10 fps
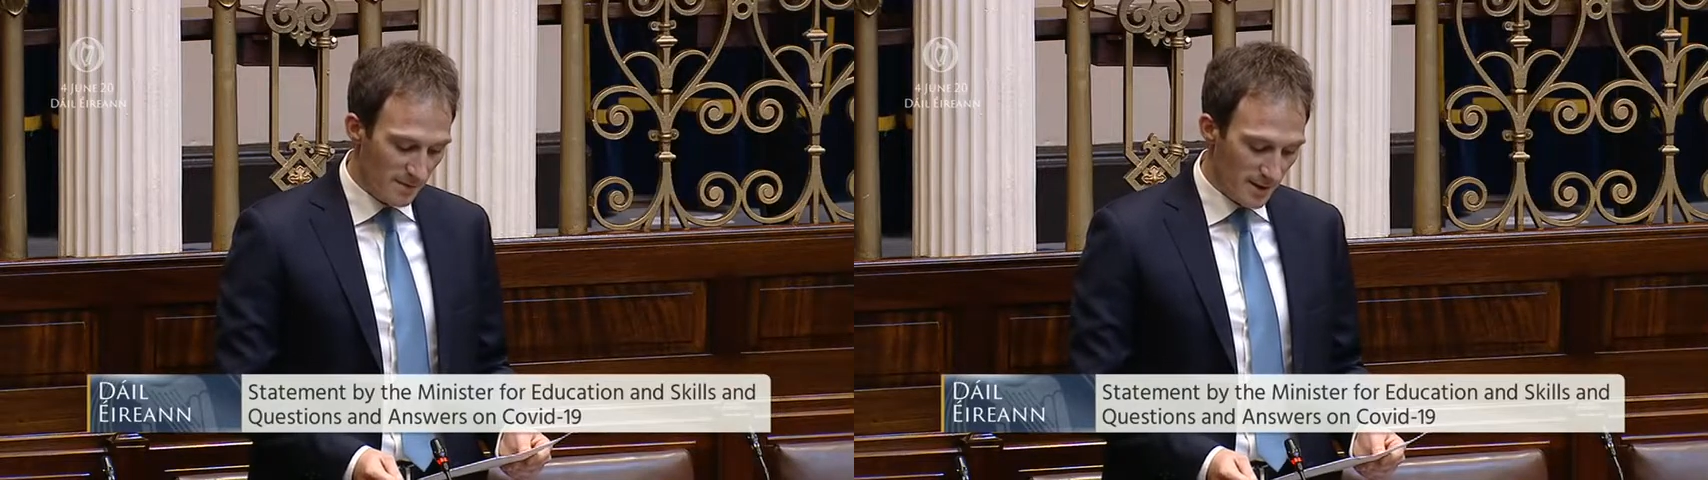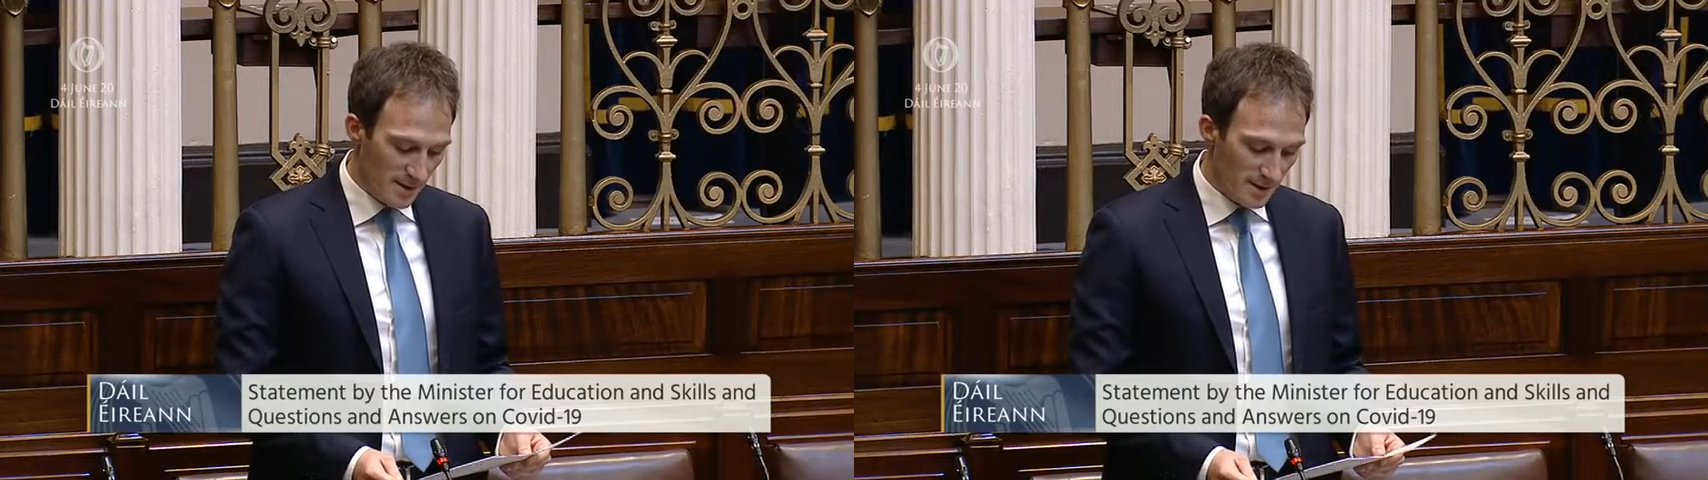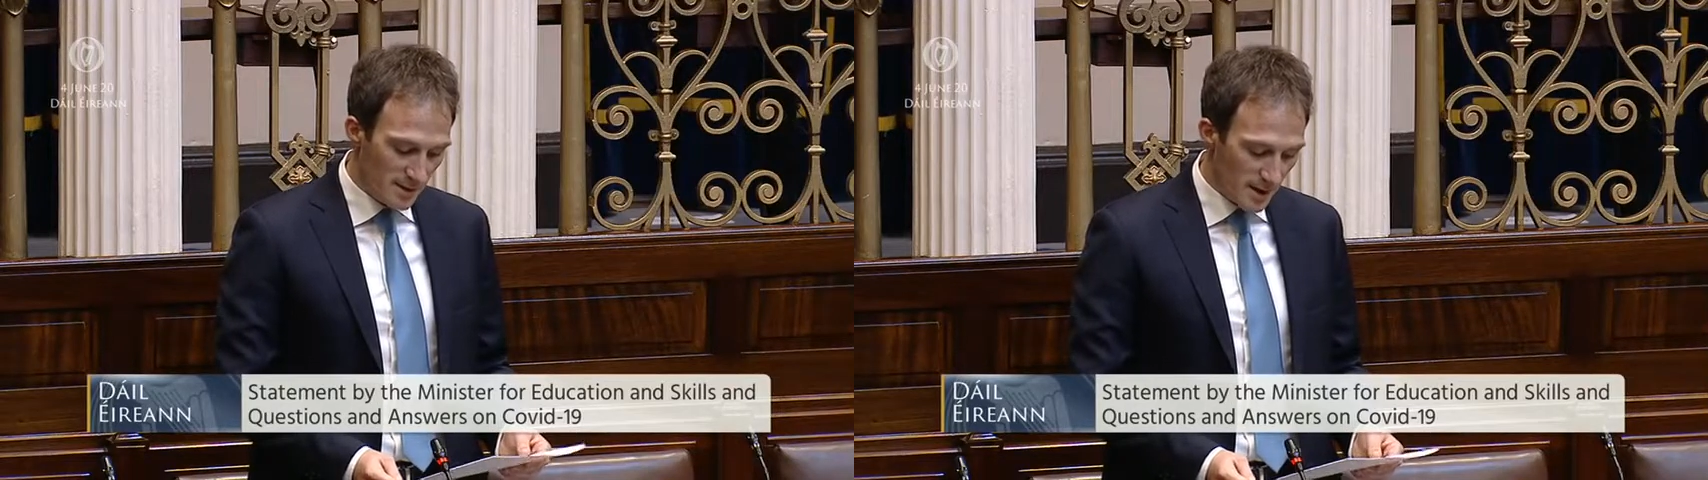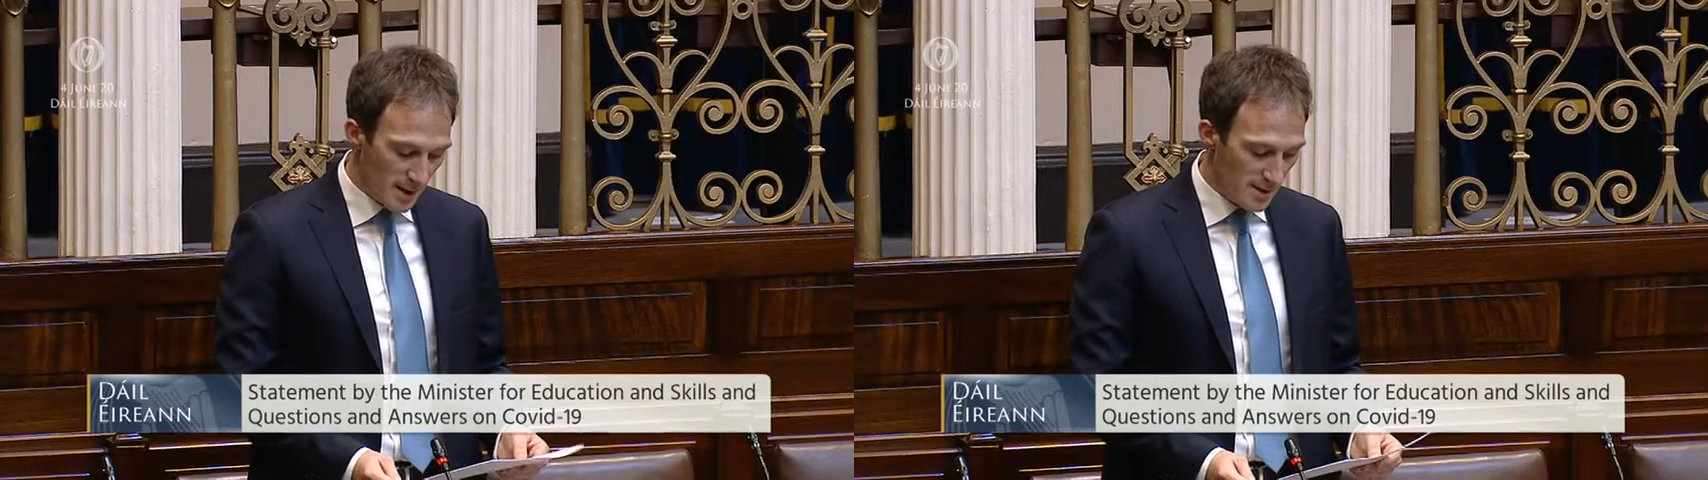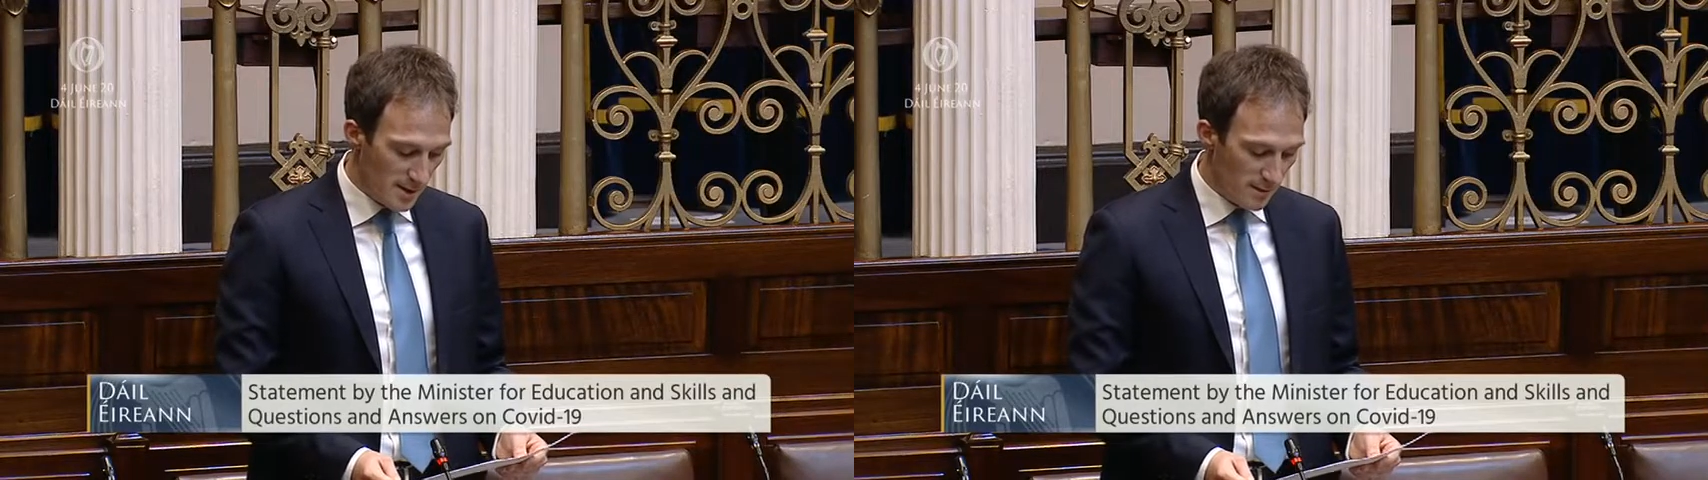facing
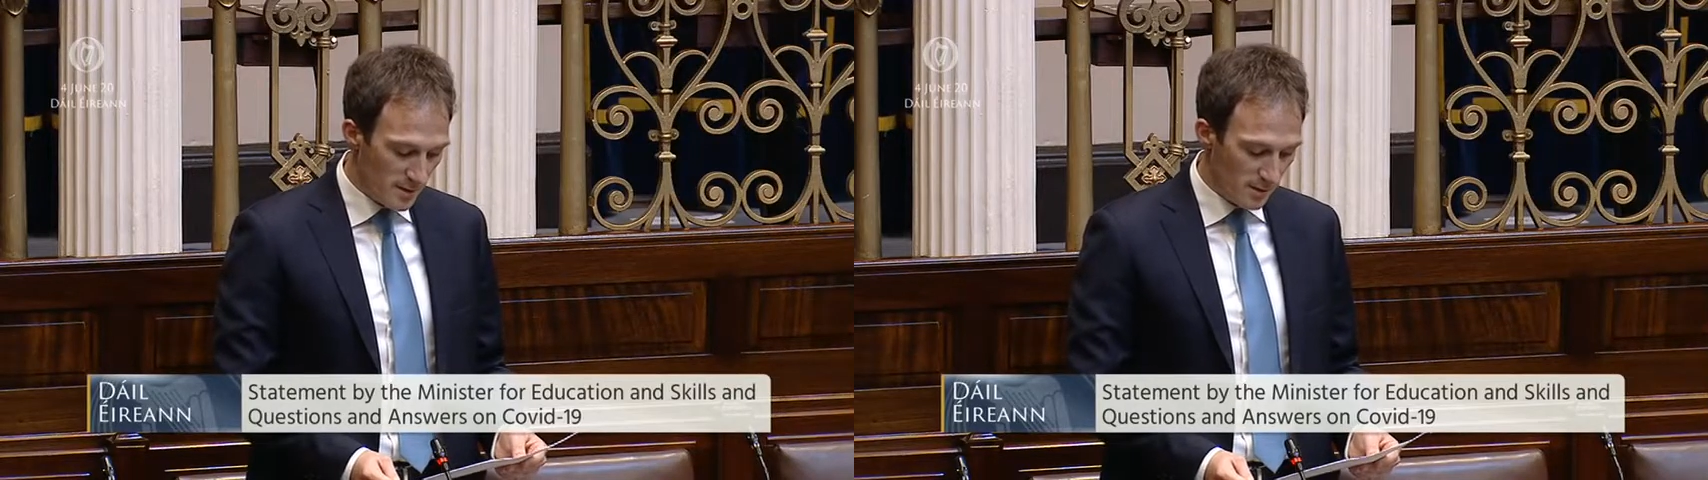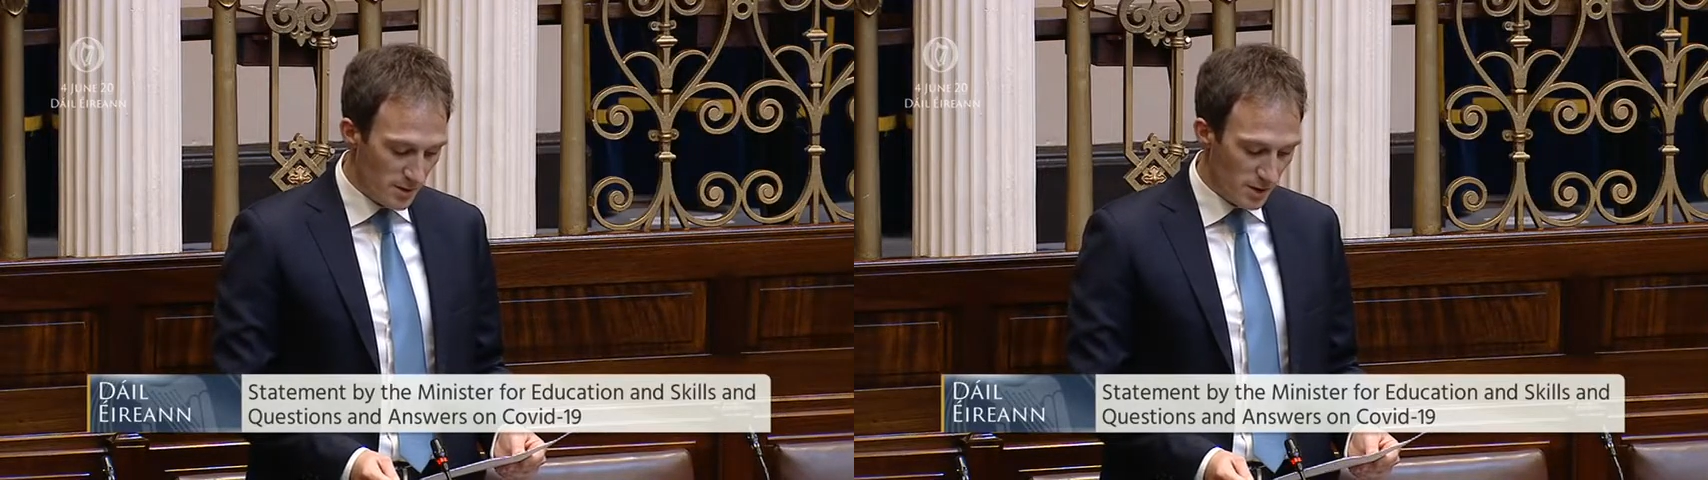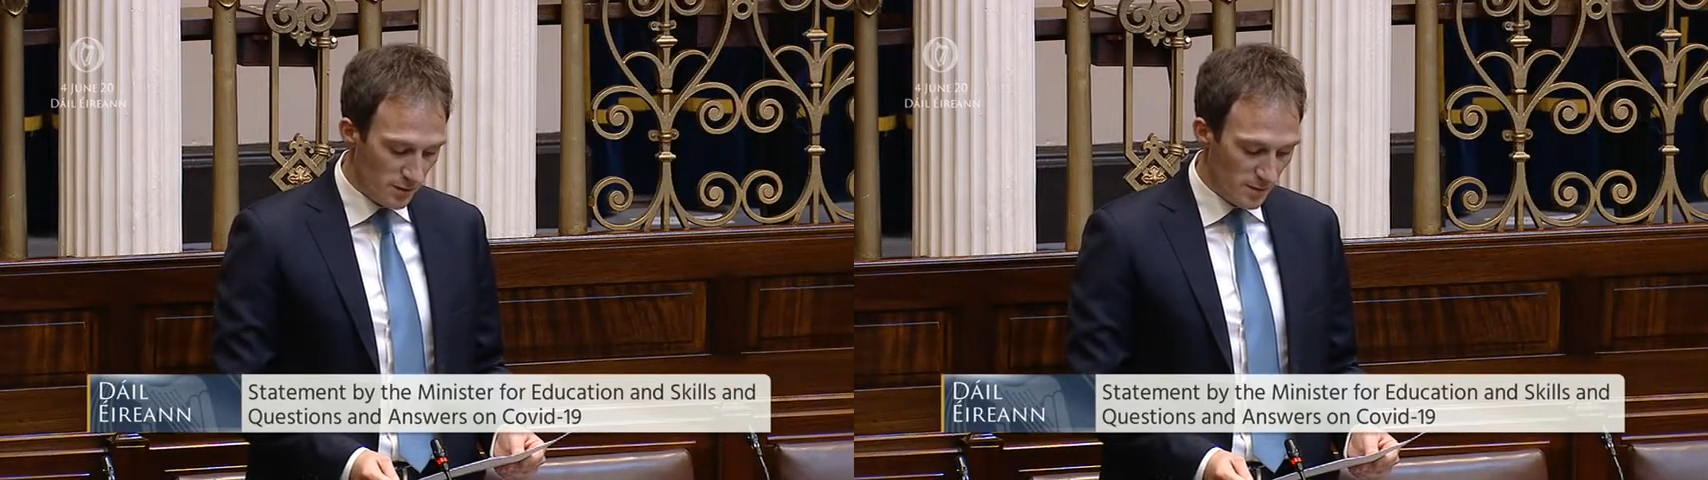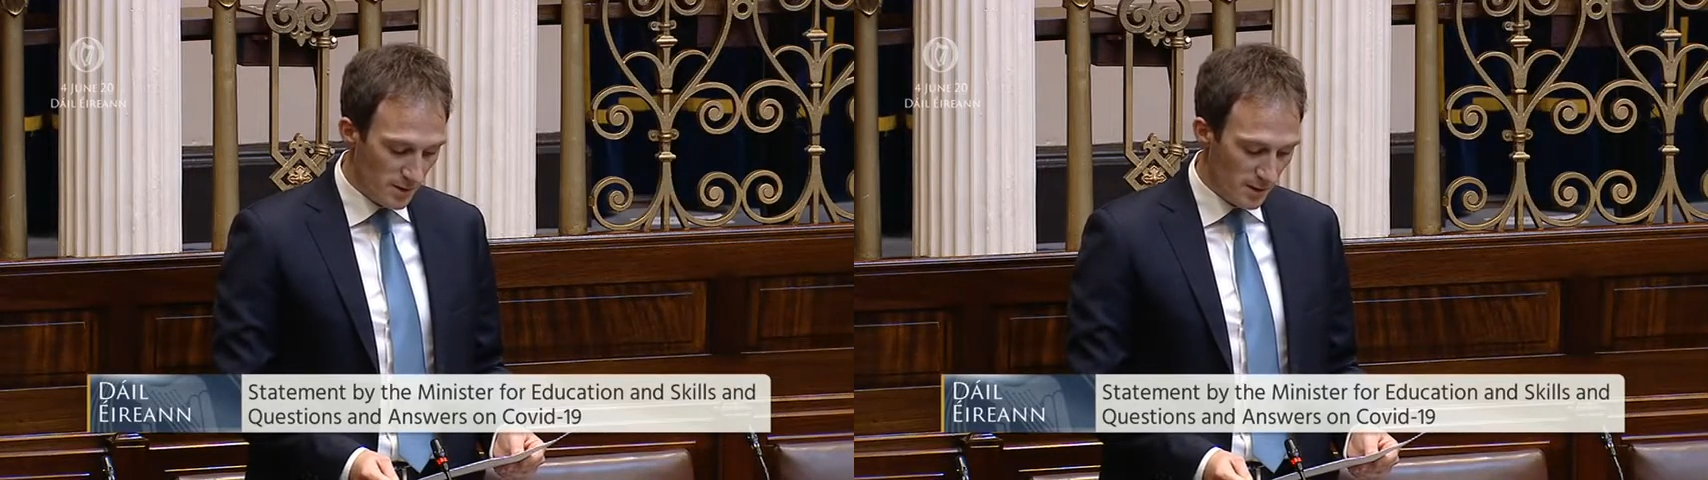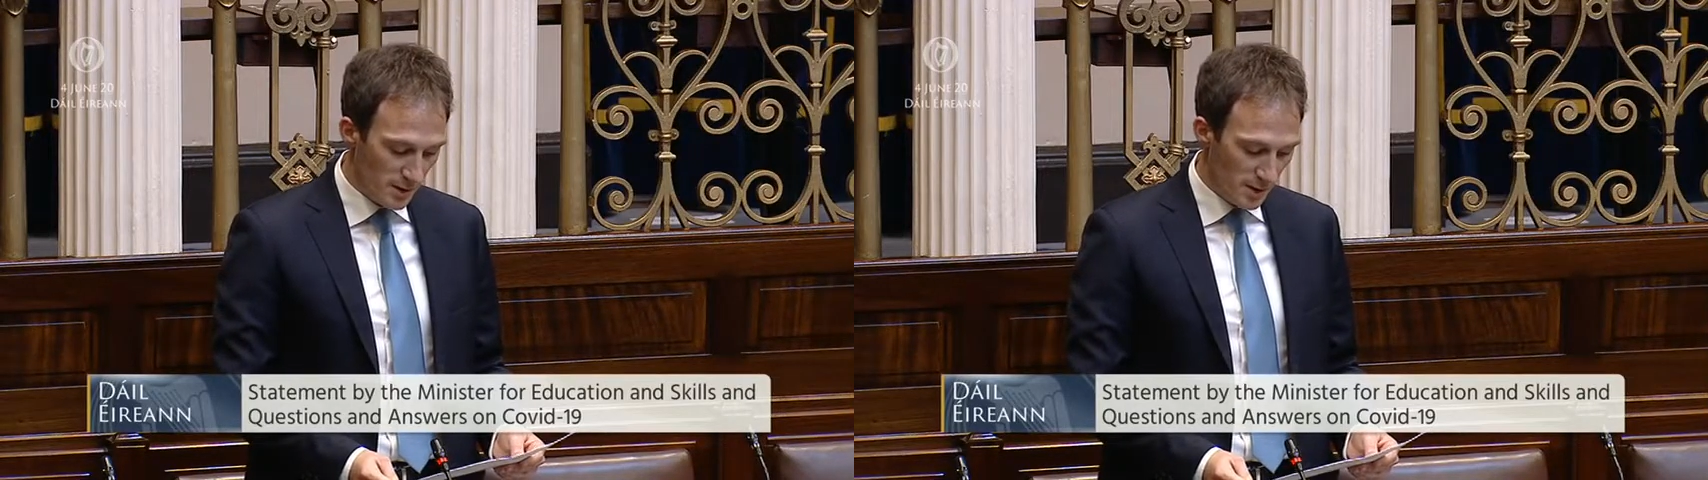today's Leaving Cert
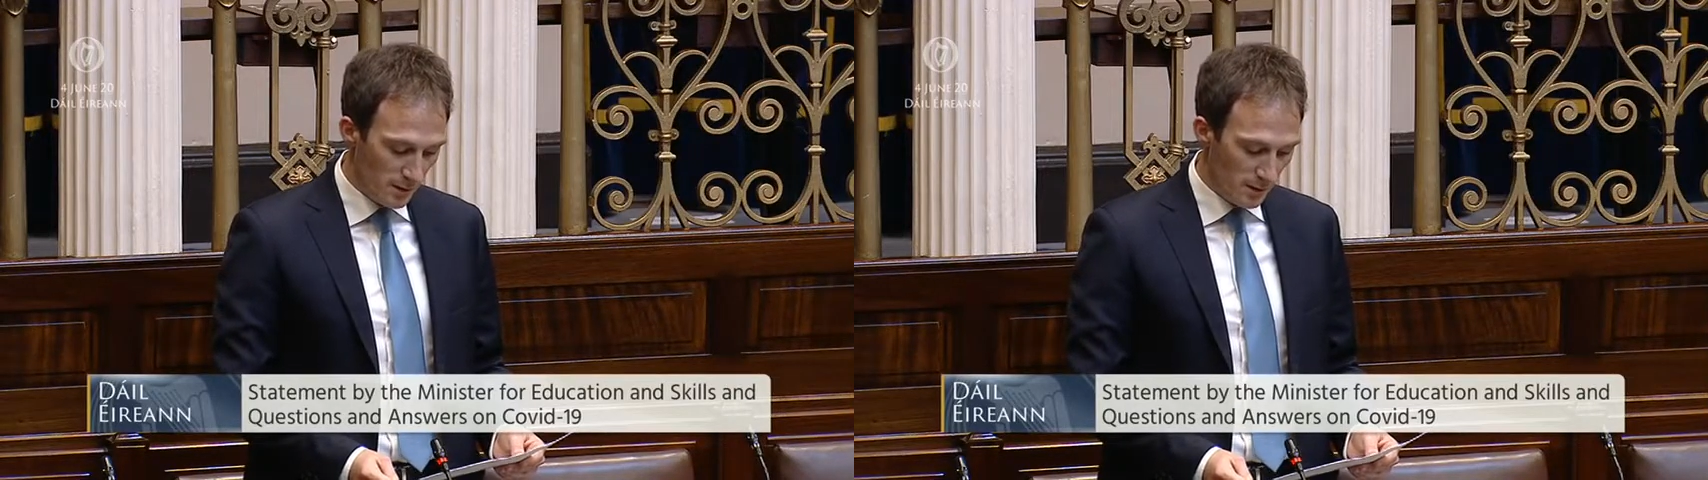students